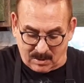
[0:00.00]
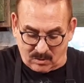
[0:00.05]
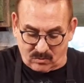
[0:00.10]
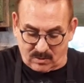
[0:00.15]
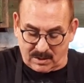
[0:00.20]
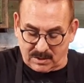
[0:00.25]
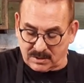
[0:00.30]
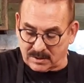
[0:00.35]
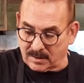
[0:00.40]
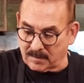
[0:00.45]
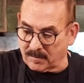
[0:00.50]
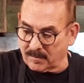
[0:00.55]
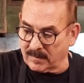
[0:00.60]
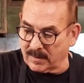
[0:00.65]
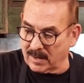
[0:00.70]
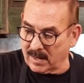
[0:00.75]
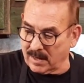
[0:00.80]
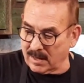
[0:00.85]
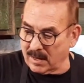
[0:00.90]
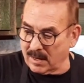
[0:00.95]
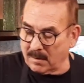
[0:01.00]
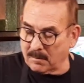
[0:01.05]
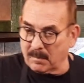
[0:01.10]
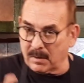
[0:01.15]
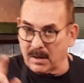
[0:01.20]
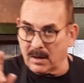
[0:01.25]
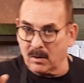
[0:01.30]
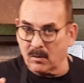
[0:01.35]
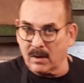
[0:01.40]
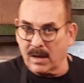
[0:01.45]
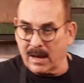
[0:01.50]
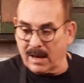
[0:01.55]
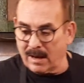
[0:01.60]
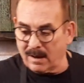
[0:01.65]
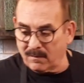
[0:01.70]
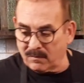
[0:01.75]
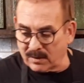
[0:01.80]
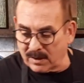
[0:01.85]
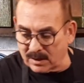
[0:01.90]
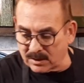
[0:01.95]
dressing. But I don't
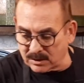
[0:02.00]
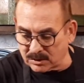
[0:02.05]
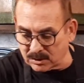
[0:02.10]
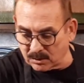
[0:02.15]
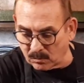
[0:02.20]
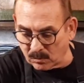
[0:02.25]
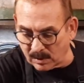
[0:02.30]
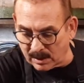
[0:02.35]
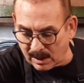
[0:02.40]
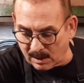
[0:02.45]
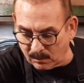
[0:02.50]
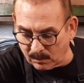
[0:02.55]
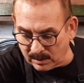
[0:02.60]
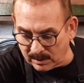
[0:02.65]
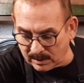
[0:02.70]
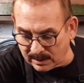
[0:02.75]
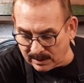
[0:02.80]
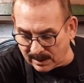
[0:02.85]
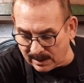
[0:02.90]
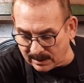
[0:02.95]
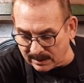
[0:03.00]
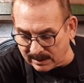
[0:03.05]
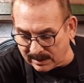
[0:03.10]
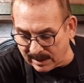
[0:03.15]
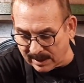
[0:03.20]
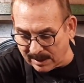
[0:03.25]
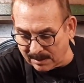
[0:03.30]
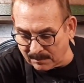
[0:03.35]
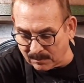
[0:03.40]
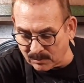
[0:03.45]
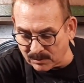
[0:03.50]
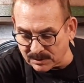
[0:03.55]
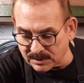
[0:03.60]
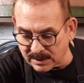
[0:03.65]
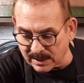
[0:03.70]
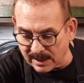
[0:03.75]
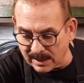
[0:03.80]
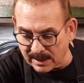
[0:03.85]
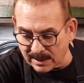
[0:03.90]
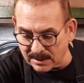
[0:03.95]
have that, so what I went and got, Campbell's
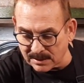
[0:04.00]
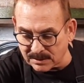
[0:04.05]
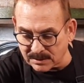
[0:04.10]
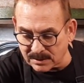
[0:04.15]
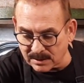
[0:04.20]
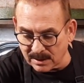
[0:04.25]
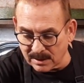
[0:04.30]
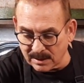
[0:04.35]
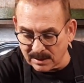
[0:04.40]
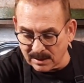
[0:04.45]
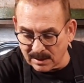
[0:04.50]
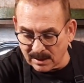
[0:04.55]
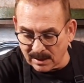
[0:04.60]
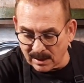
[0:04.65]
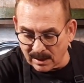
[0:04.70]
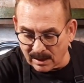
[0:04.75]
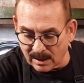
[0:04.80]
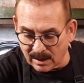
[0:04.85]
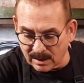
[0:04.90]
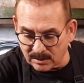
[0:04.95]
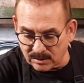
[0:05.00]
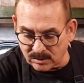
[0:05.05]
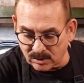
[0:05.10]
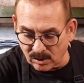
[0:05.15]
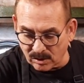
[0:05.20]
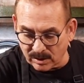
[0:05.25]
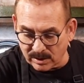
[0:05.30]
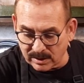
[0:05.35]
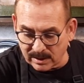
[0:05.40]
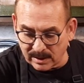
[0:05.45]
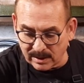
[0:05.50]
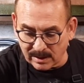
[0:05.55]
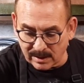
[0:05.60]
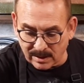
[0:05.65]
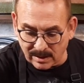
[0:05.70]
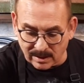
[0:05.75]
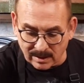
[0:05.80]
has a turkey